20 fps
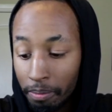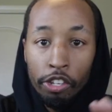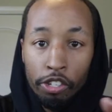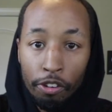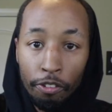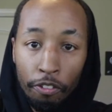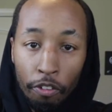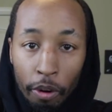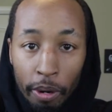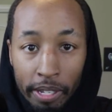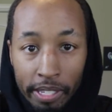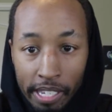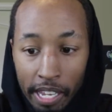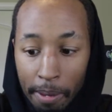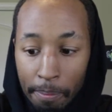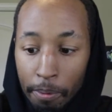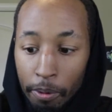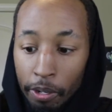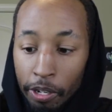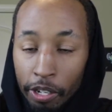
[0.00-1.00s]
So for
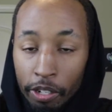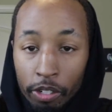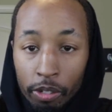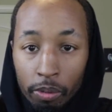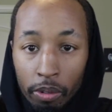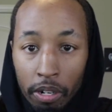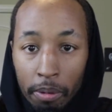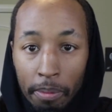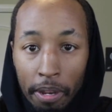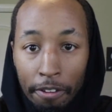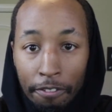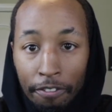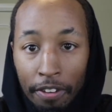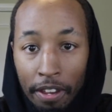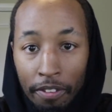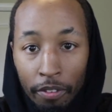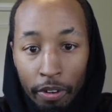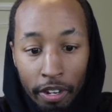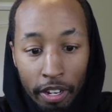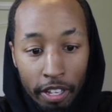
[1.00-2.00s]
example, here's one of my
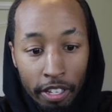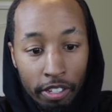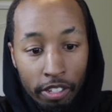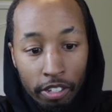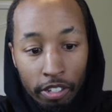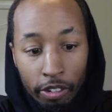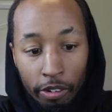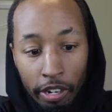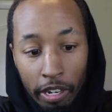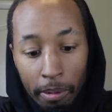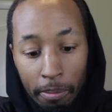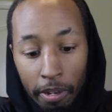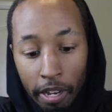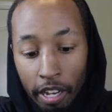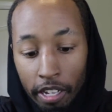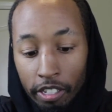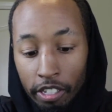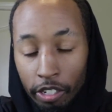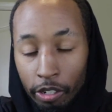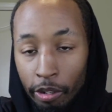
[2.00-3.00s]
favorite Instagram
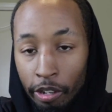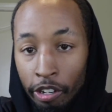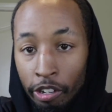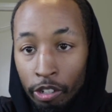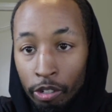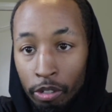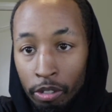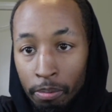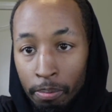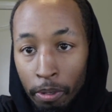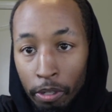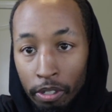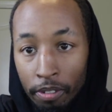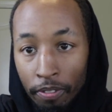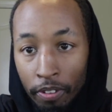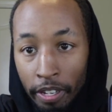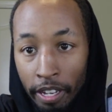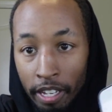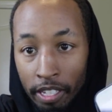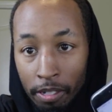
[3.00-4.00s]
content creators, which most
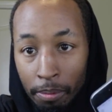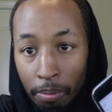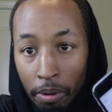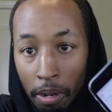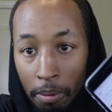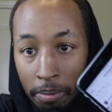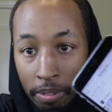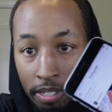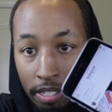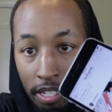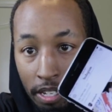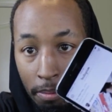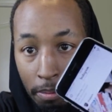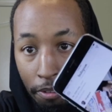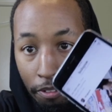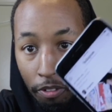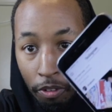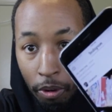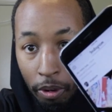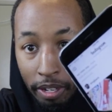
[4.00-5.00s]
of you guys have probably seen
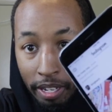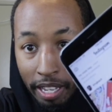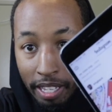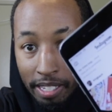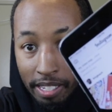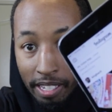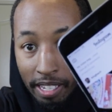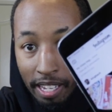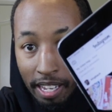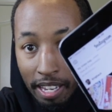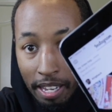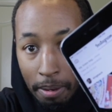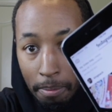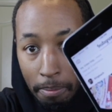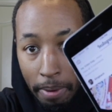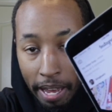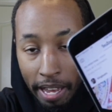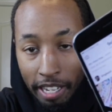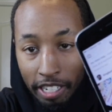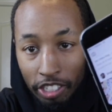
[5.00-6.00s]
before, and that's King
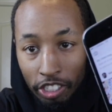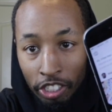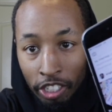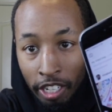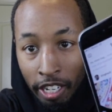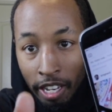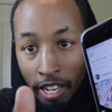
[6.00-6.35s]
Bach.